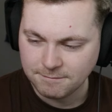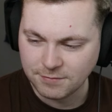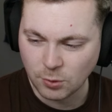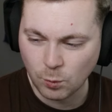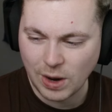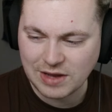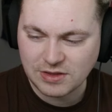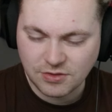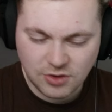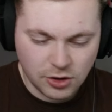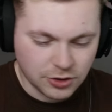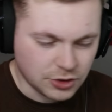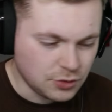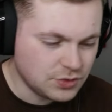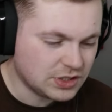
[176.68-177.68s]
the way that
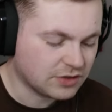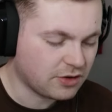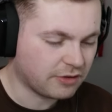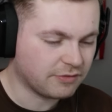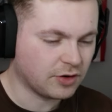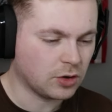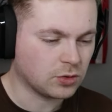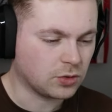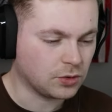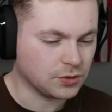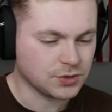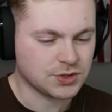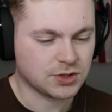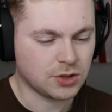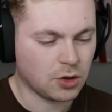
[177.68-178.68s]
they're using their
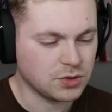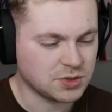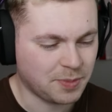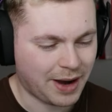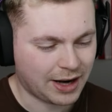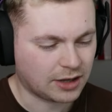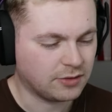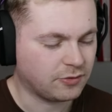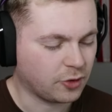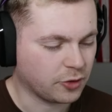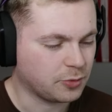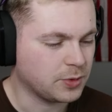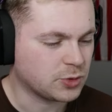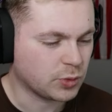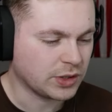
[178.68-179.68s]
vocals goes back and
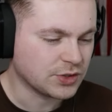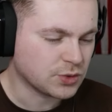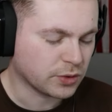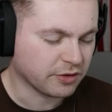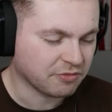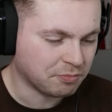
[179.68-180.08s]
forth between sort